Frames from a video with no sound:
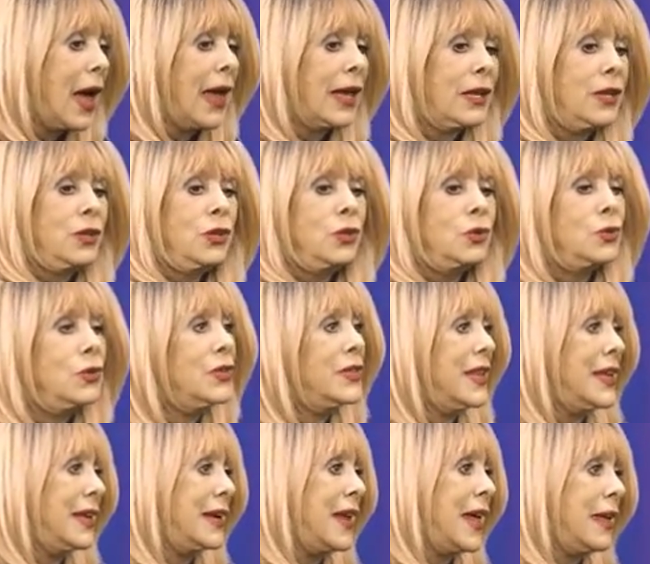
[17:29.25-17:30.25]
I can
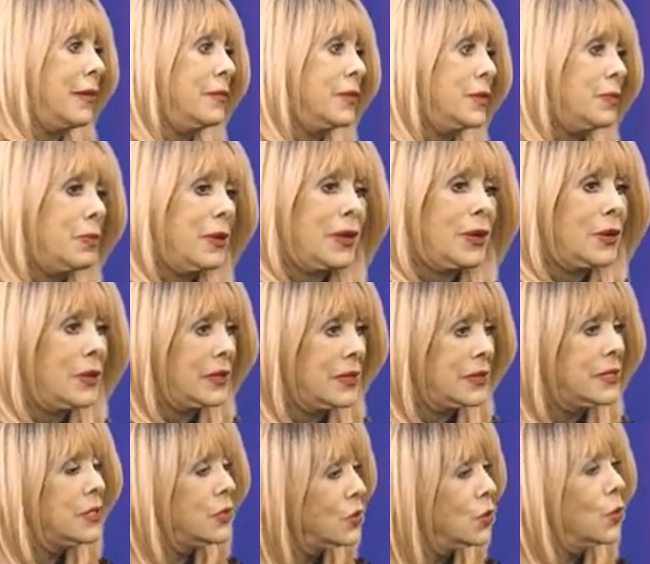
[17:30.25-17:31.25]
use their names
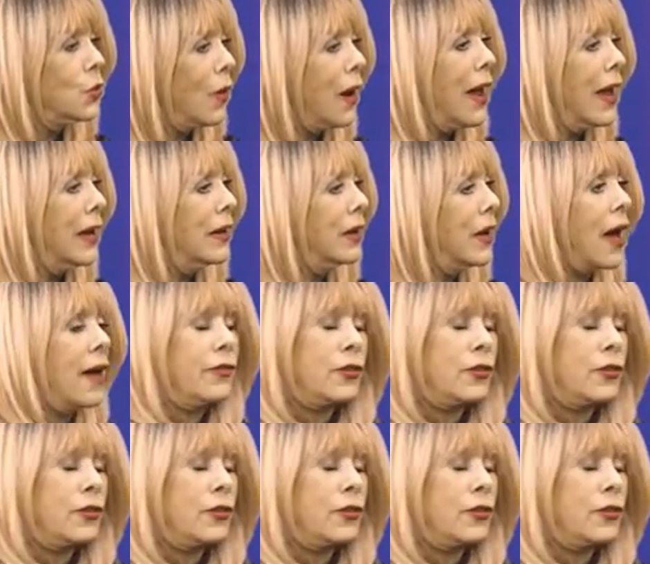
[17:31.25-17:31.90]
because it's all right.